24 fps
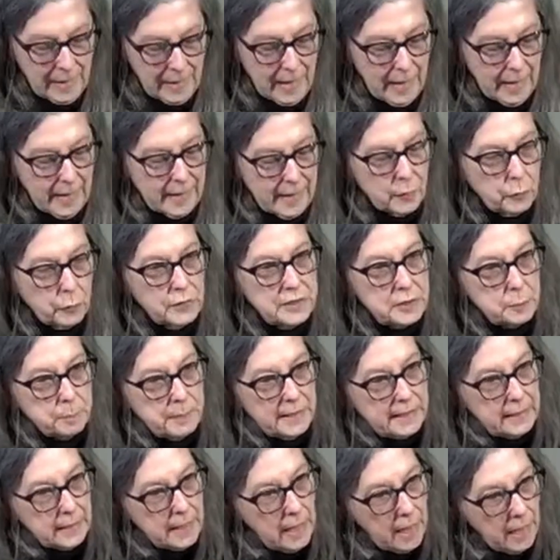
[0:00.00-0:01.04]
It was
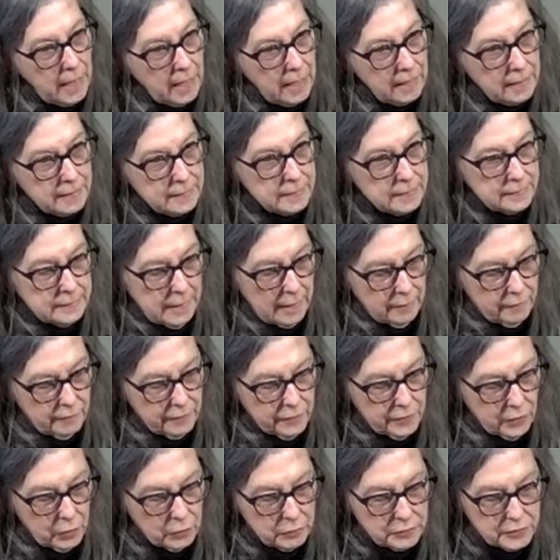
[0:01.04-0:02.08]
because of
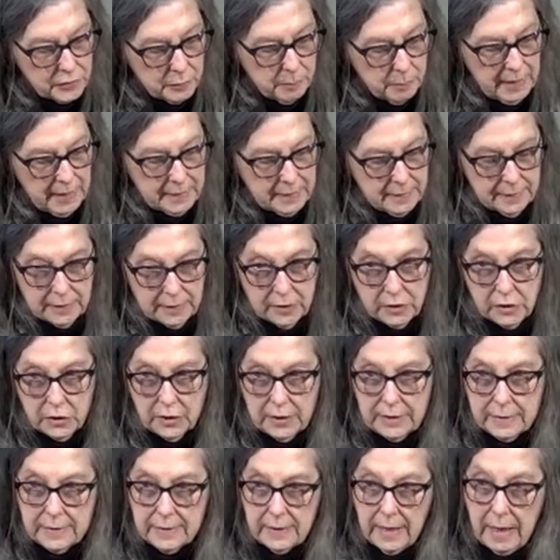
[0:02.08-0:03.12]
those
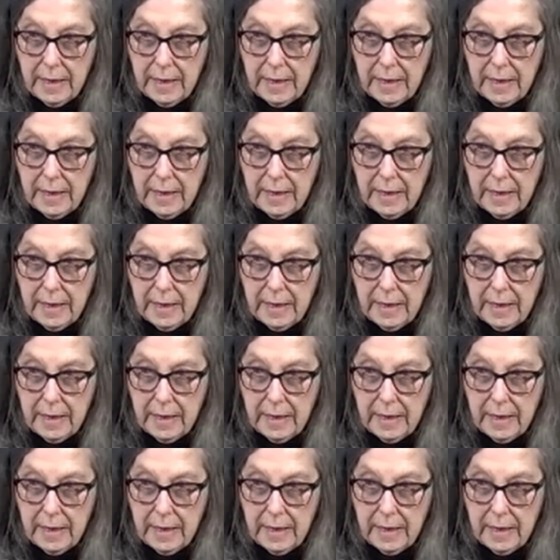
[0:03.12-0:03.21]
messages